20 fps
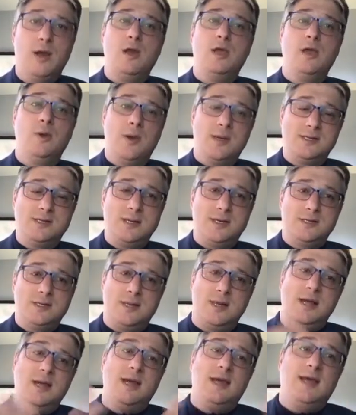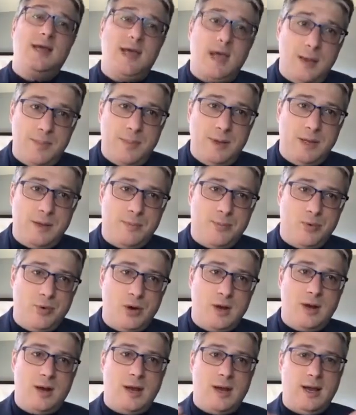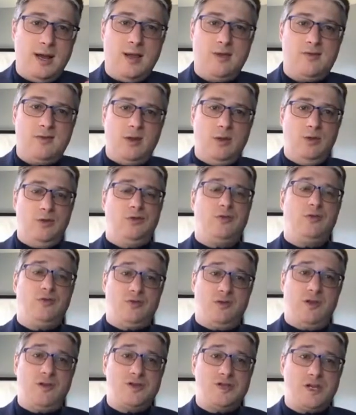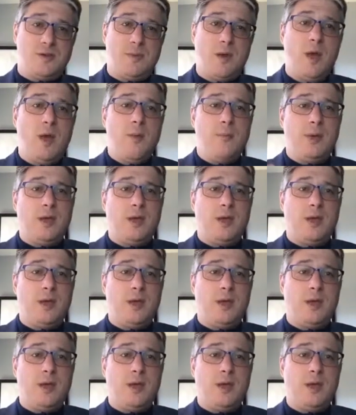U.S. citizen can't be deported unless they lose their citizenship